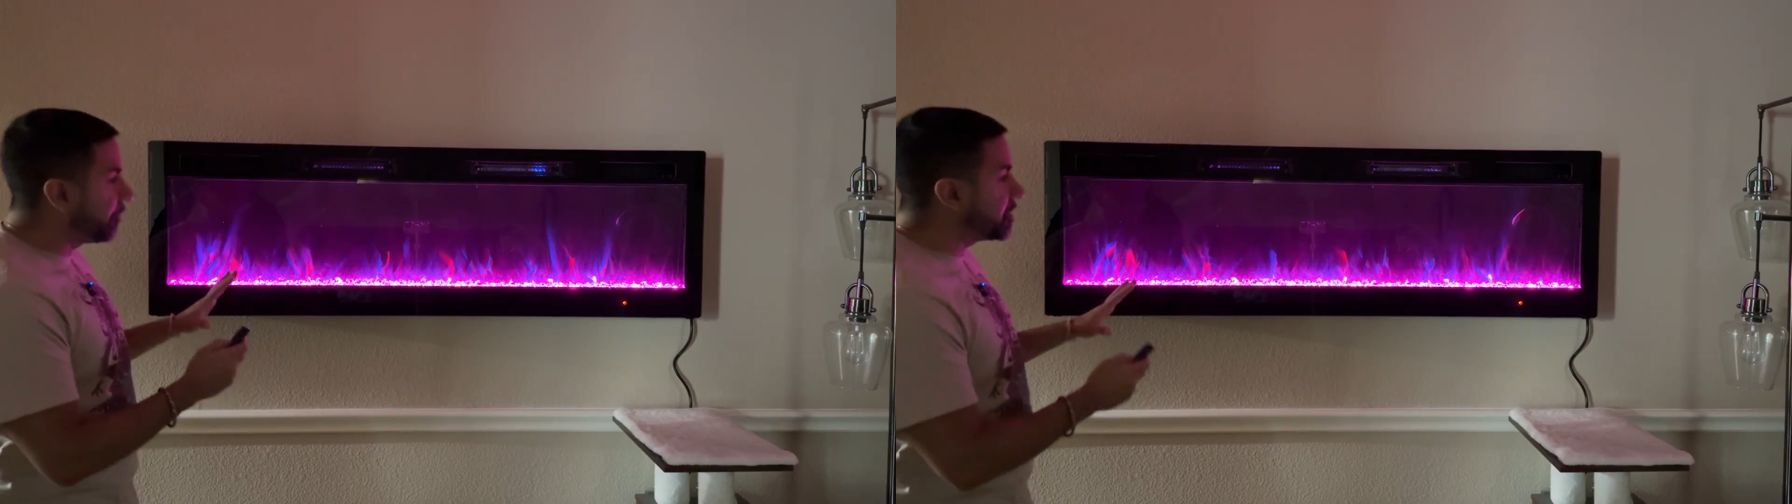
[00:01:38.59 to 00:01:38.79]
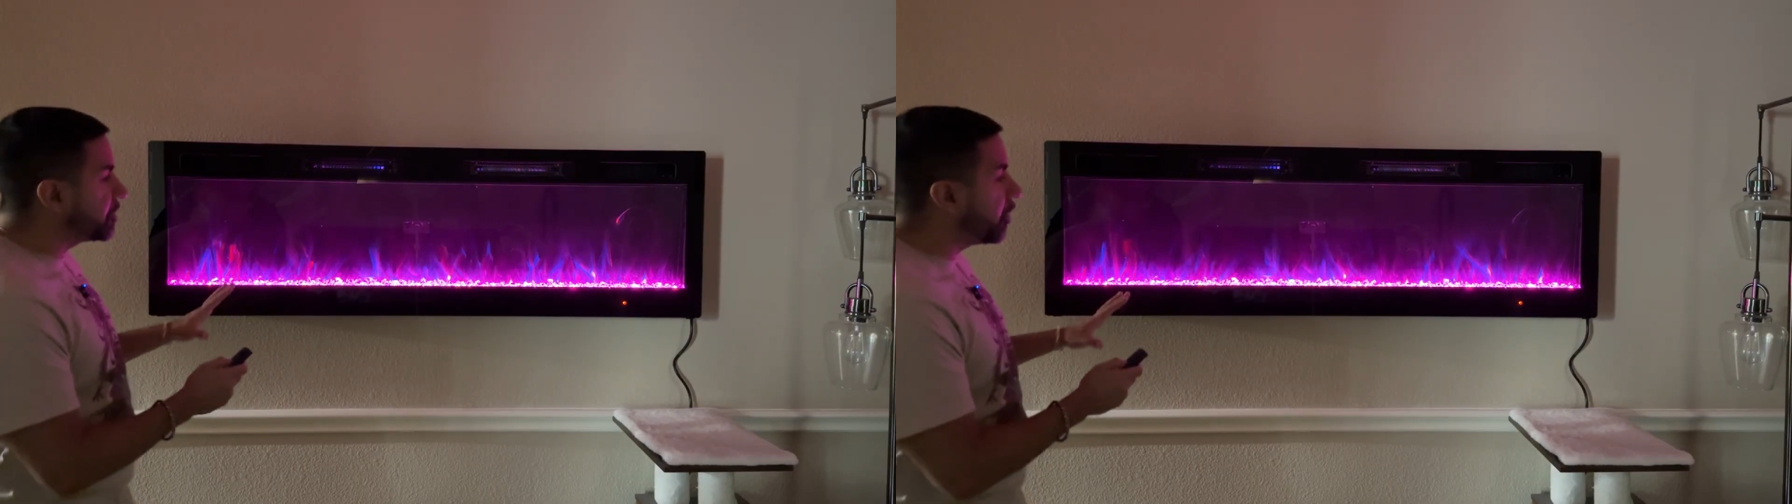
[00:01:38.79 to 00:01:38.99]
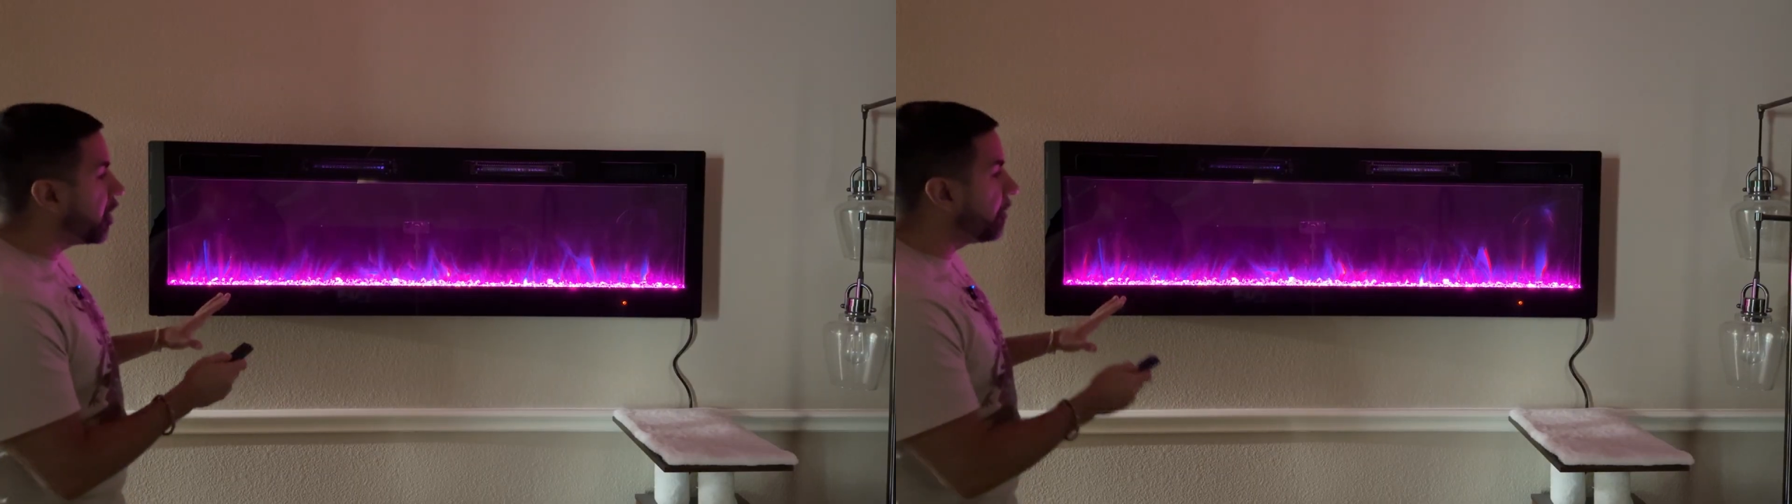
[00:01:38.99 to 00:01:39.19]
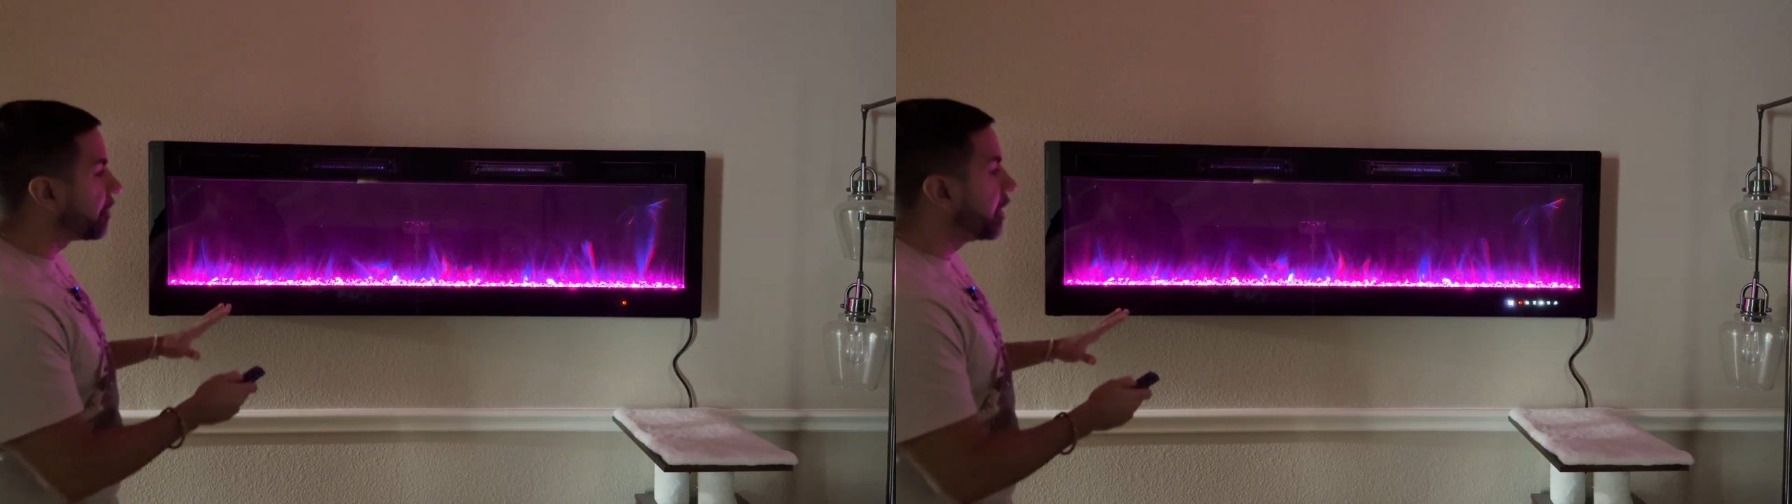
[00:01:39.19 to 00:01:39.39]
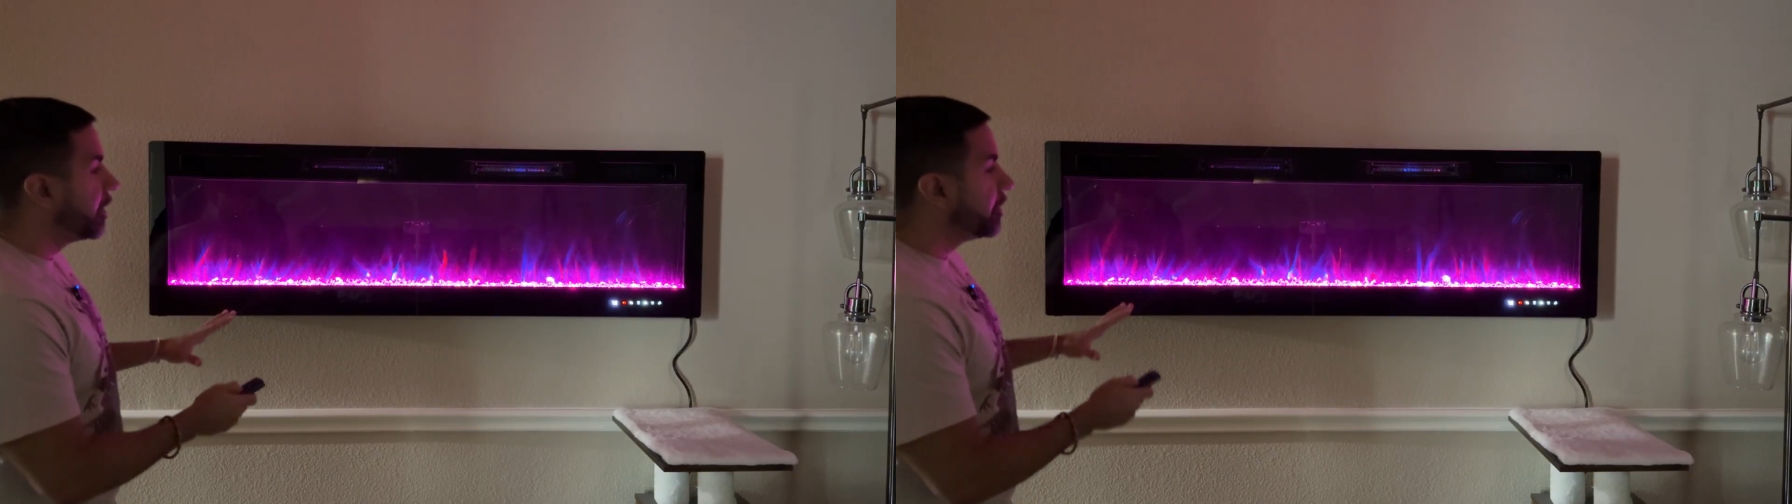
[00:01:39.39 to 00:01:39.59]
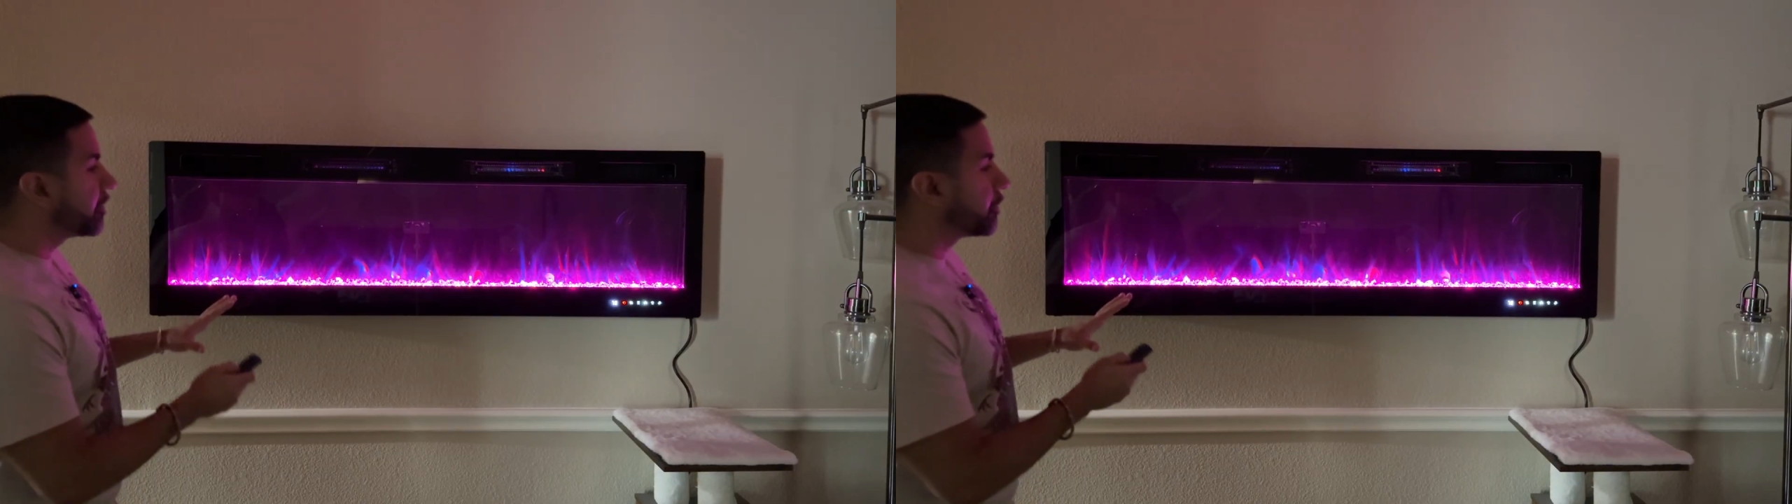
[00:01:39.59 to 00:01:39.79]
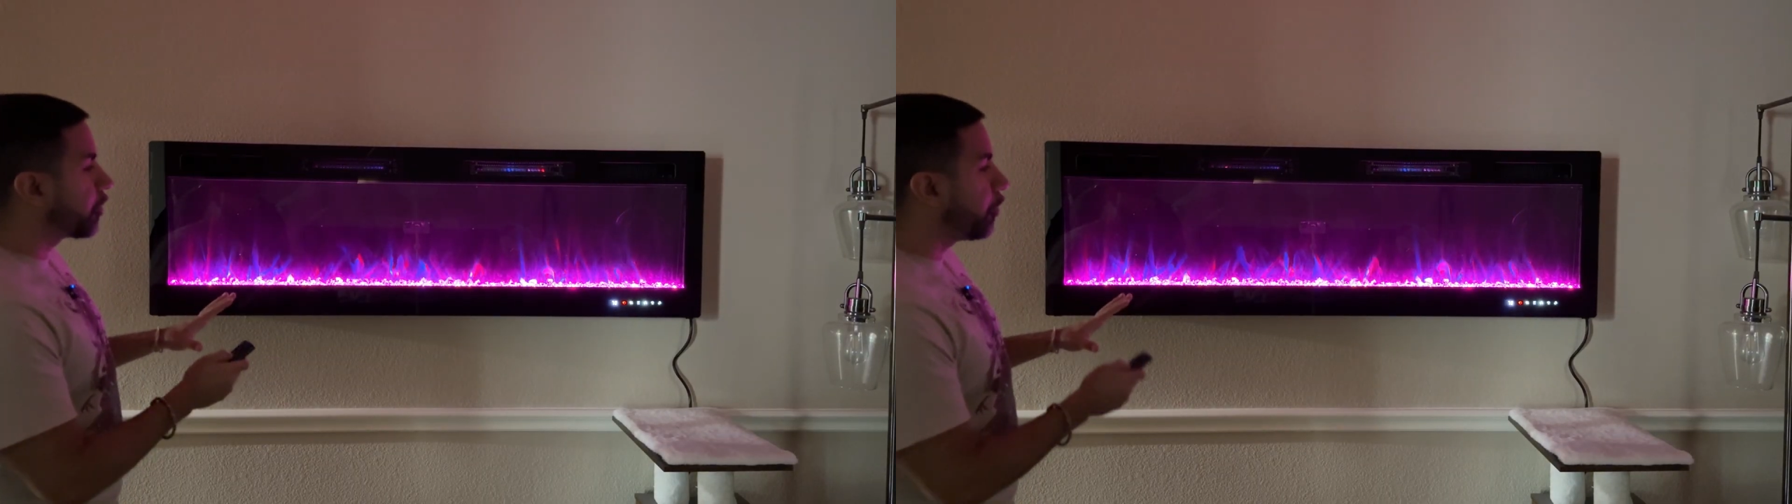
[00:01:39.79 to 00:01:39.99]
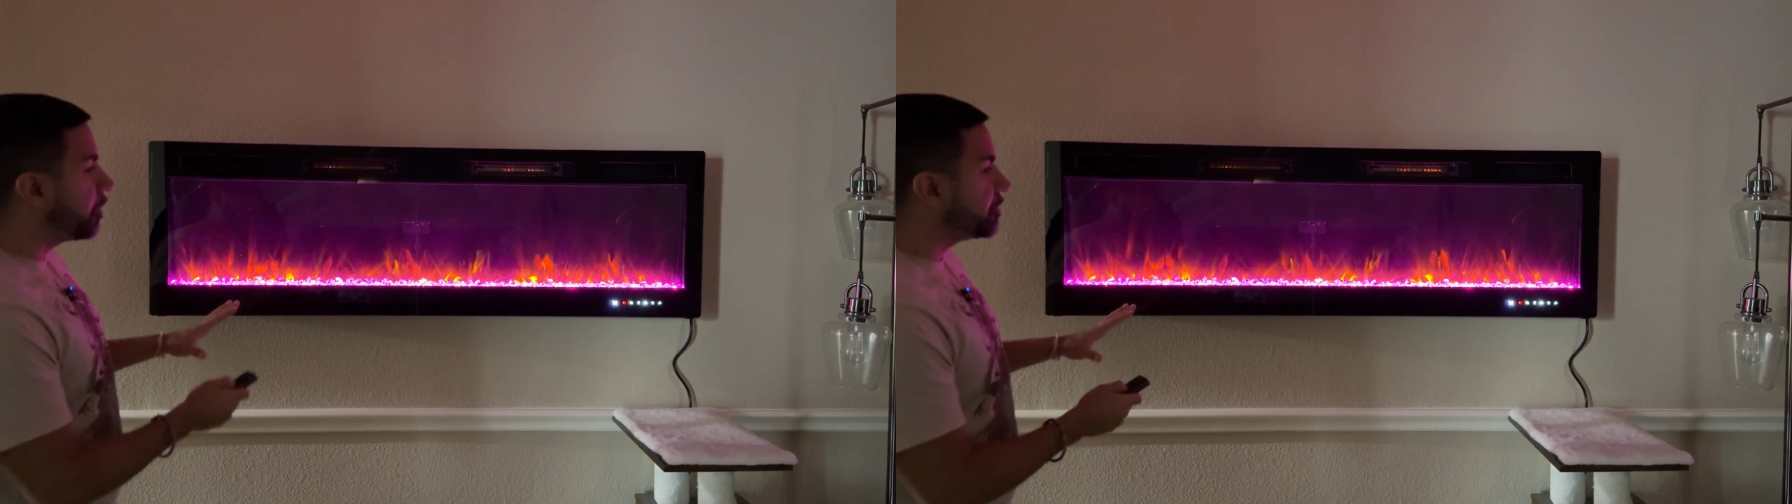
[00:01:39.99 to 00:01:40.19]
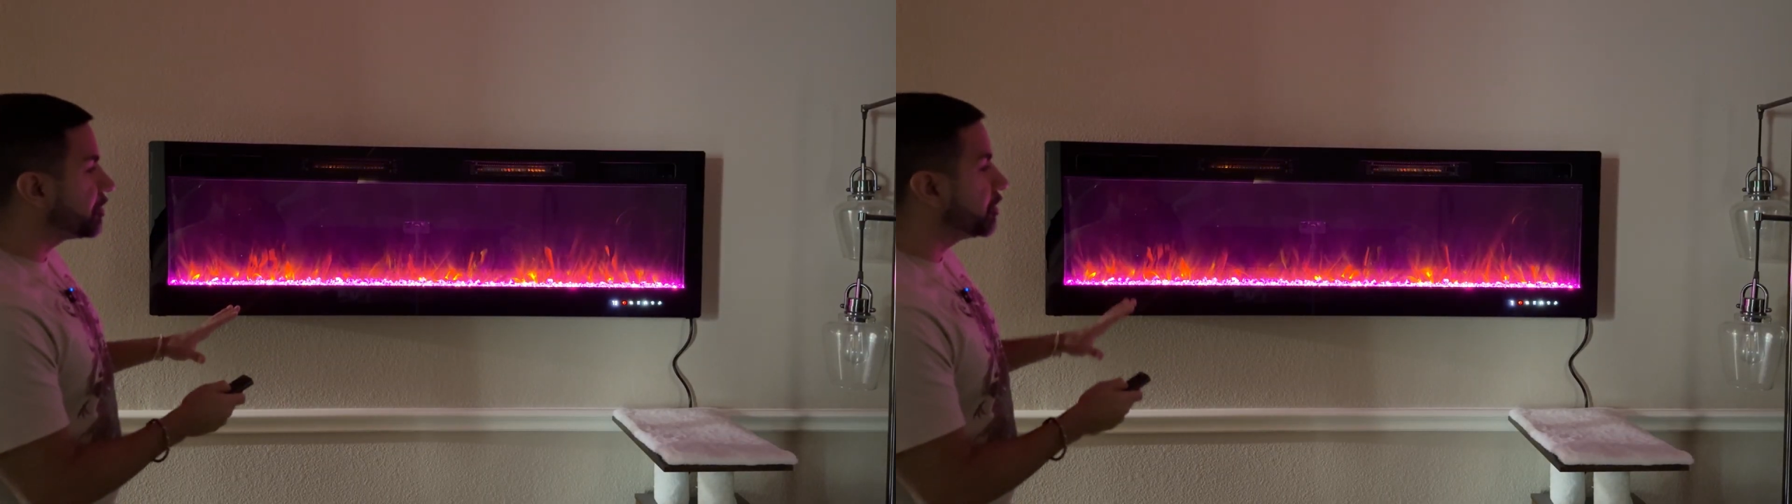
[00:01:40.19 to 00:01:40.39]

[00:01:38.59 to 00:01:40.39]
First of all, you can of course